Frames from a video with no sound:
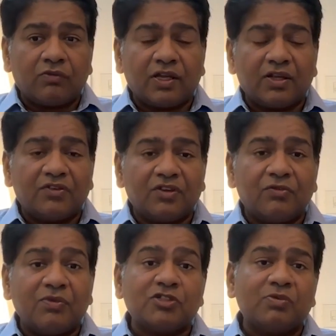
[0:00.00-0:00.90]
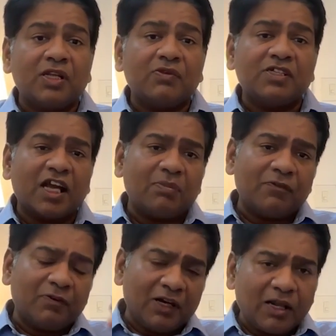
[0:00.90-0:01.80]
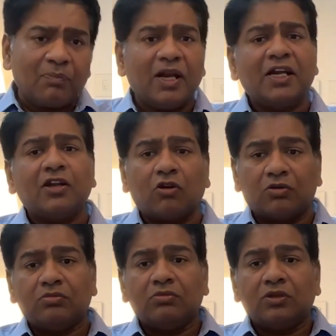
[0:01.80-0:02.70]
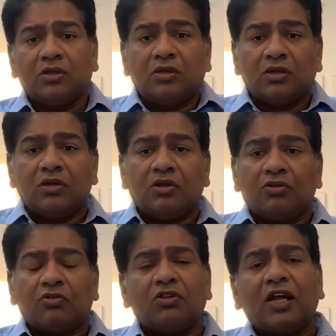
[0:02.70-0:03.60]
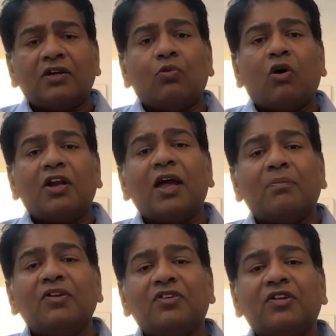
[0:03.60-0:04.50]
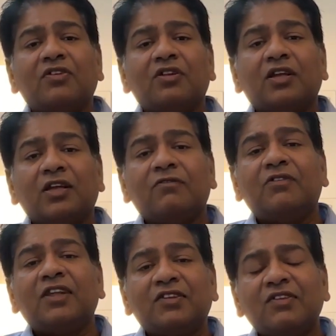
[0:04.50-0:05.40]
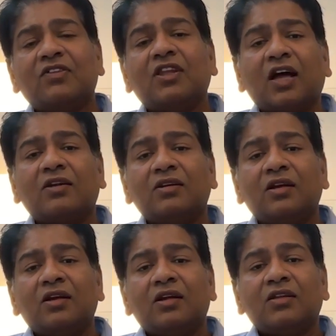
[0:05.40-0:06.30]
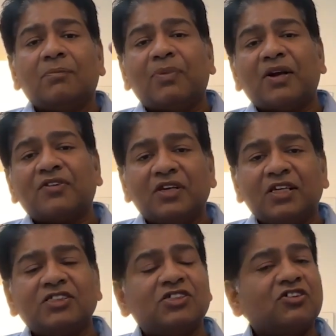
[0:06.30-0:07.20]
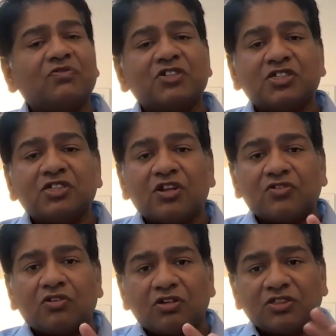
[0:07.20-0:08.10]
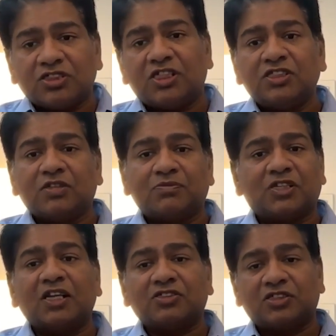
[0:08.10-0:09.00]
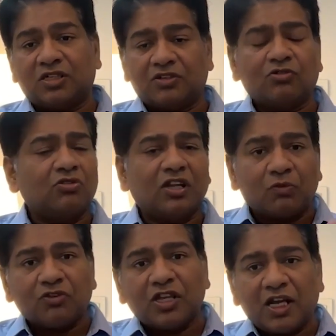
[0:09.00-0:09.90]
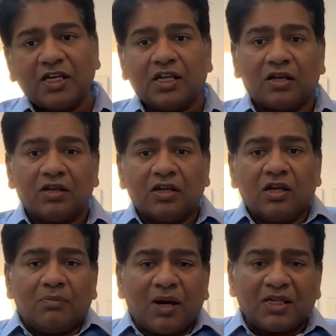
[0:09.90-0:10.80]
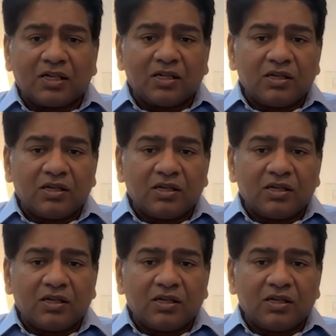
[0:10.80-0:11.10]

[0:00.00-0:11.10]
vacancies which can be filled up later on. So that what happens is, if this is done, the percentage reservation does not change substantially. So that was the idea. But